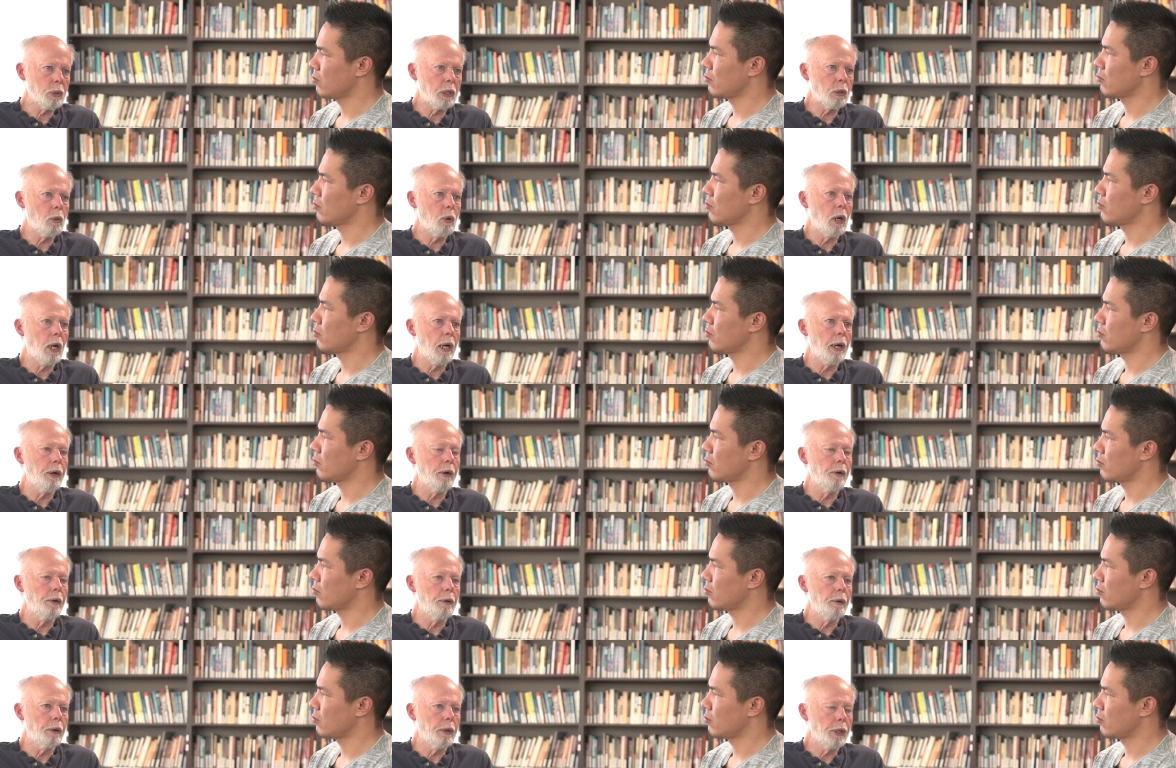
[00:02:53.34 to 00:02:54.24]

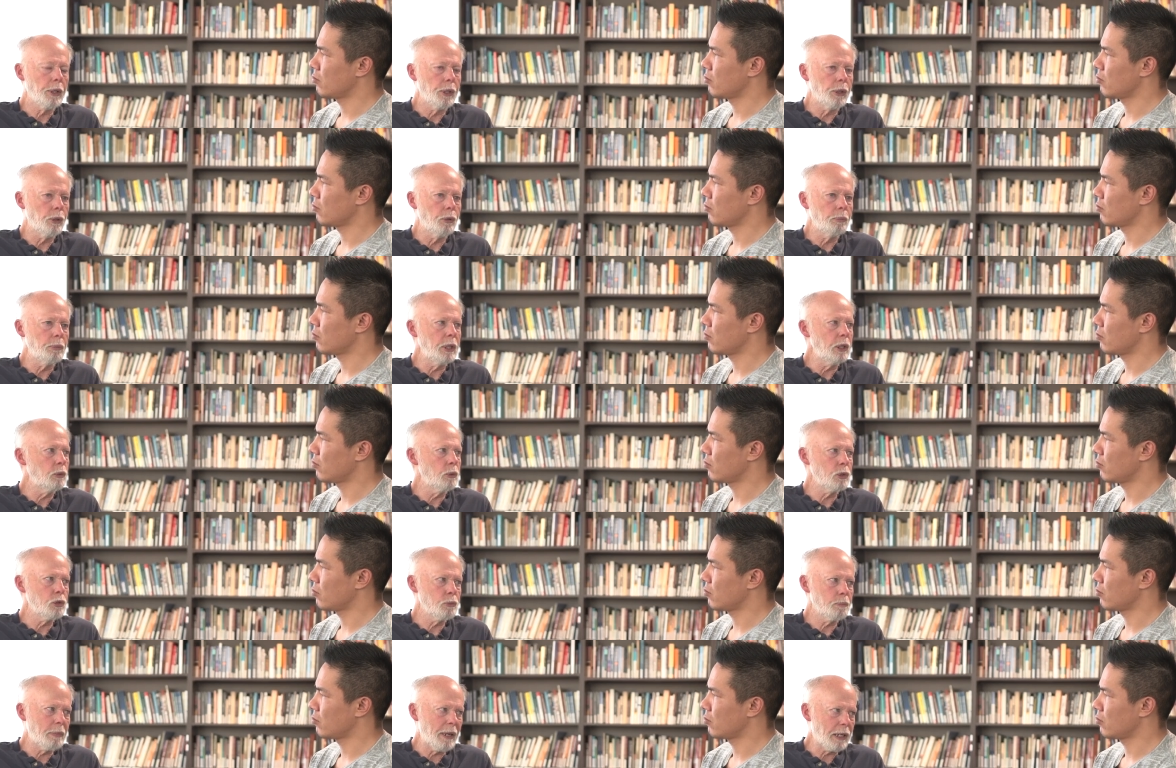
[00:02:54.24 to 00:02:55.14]
Speaker 1: require, you know, being
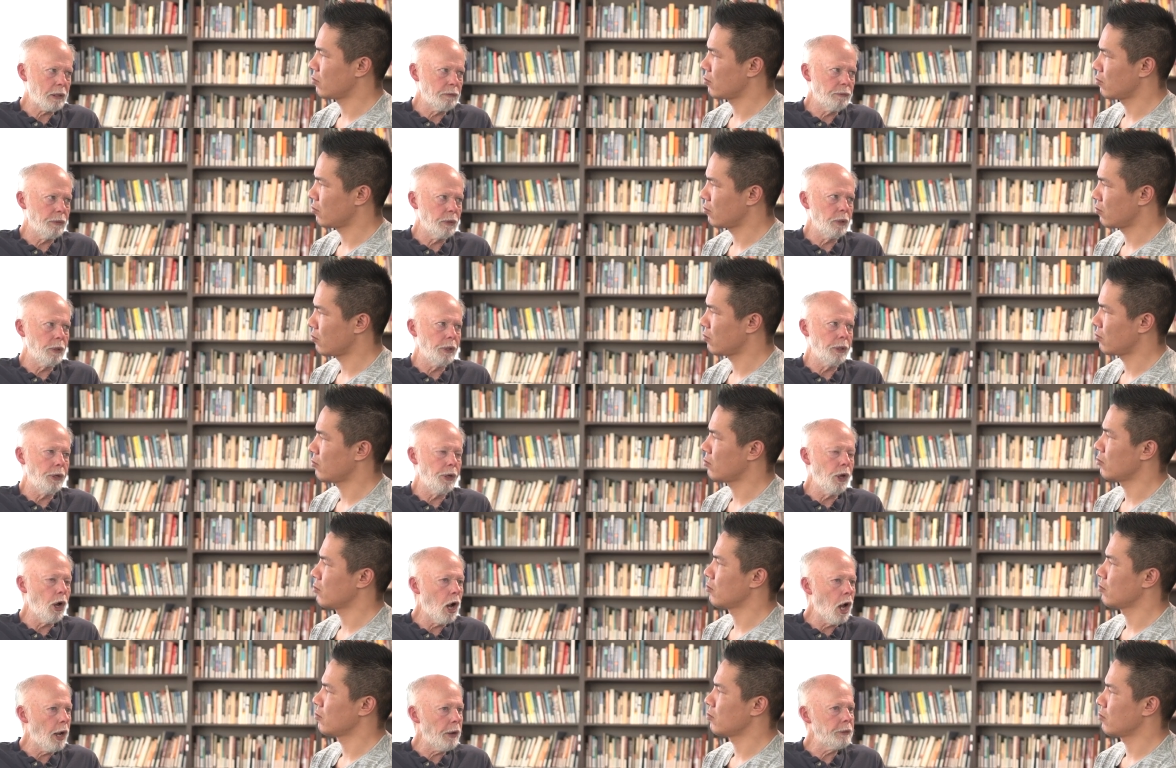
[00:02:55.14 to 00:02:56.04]
respectful and
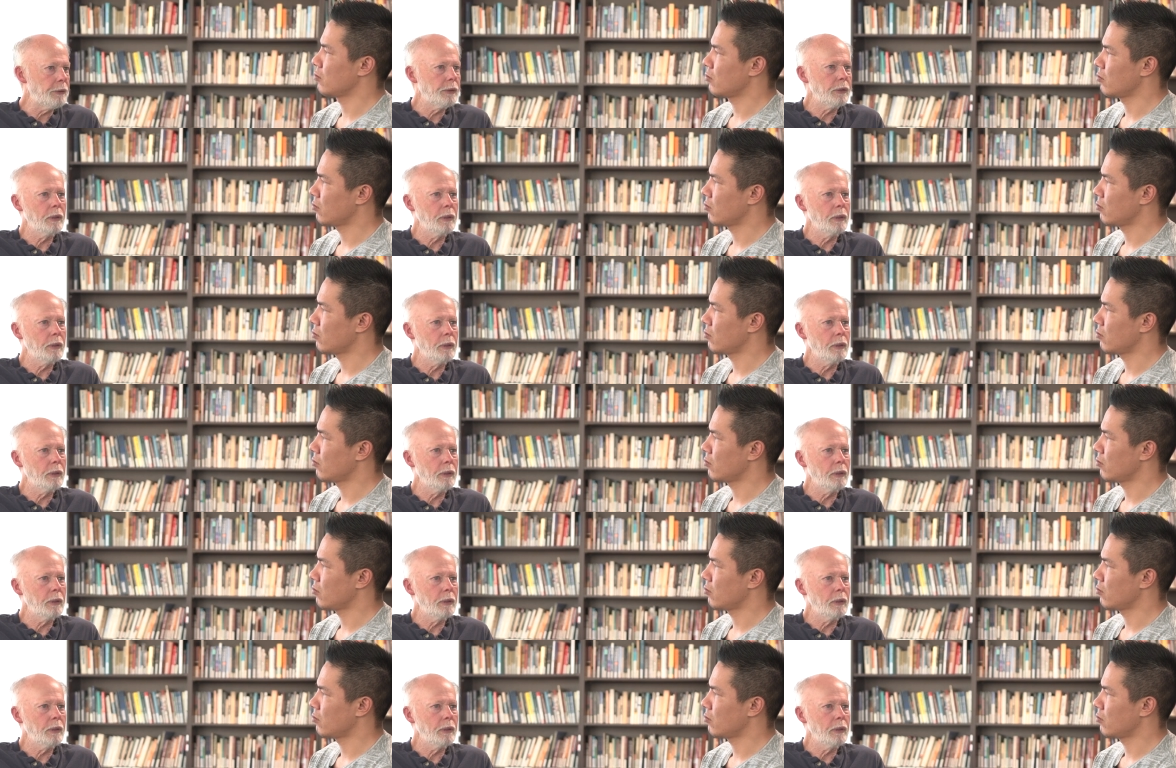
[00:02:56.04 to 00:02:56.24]
not